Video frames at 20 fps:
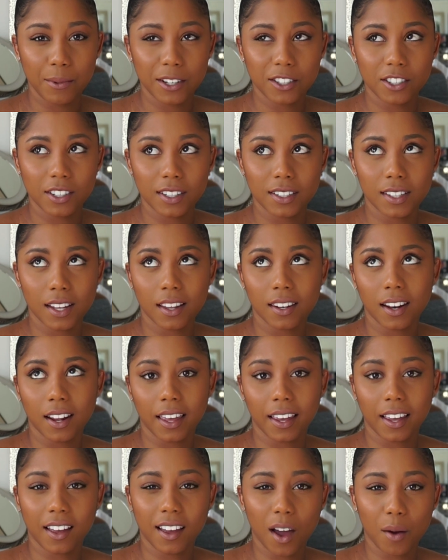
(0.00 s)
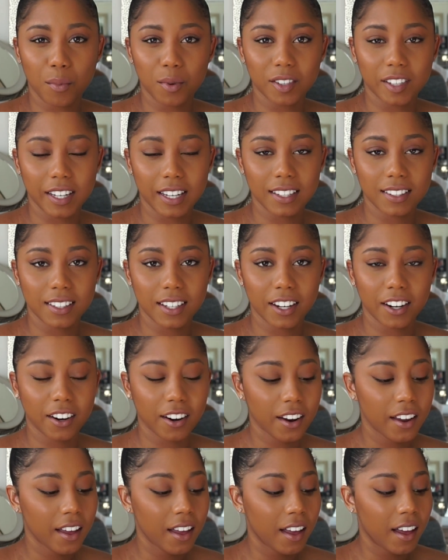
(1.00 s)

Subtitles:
which is in like a couple days here.